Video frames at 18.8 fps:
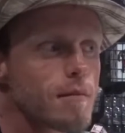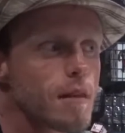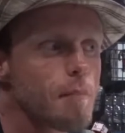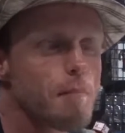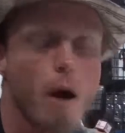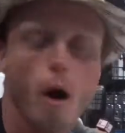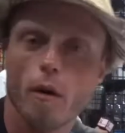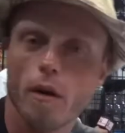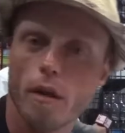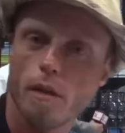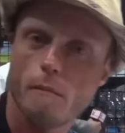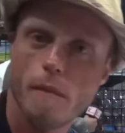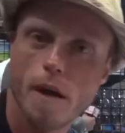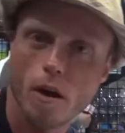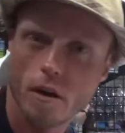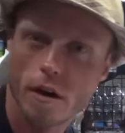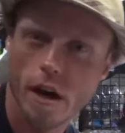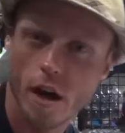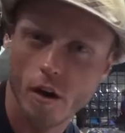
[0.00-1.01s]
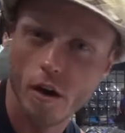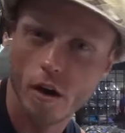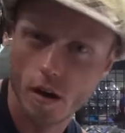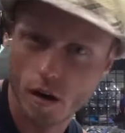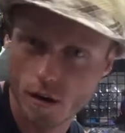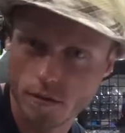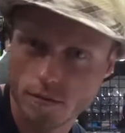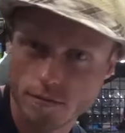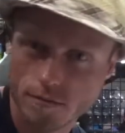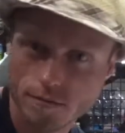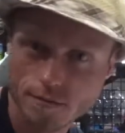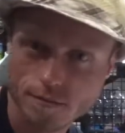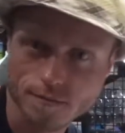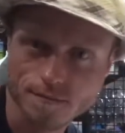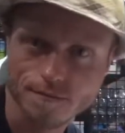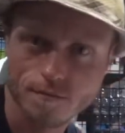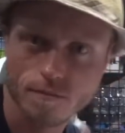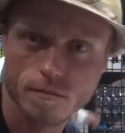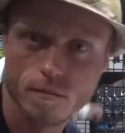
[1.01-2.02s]
Mona, the mail carrier,
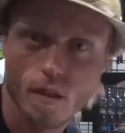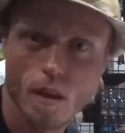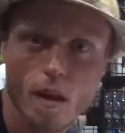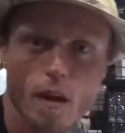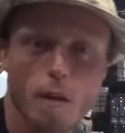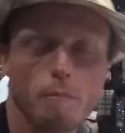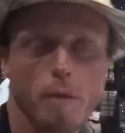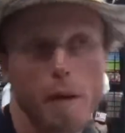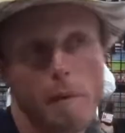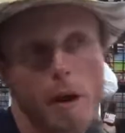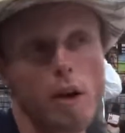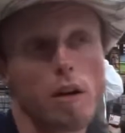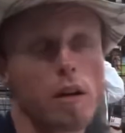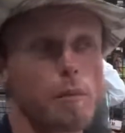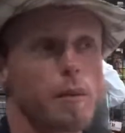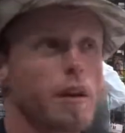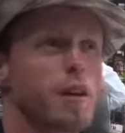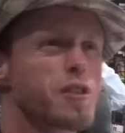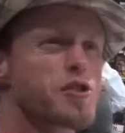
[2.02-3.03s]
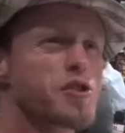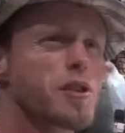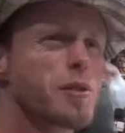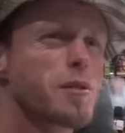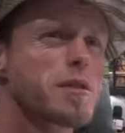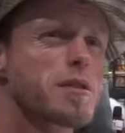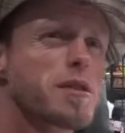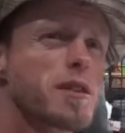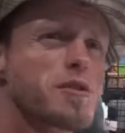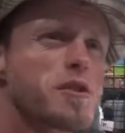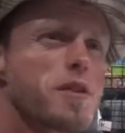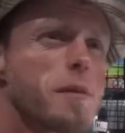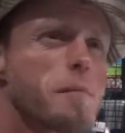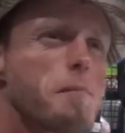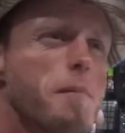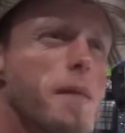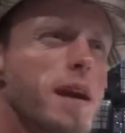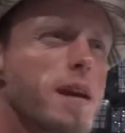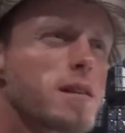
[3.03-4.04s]
primarily because she was such an
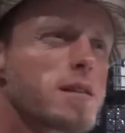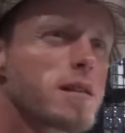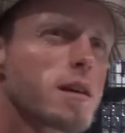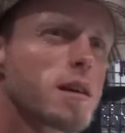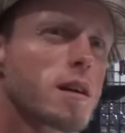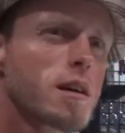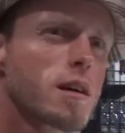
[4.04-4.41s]
amazing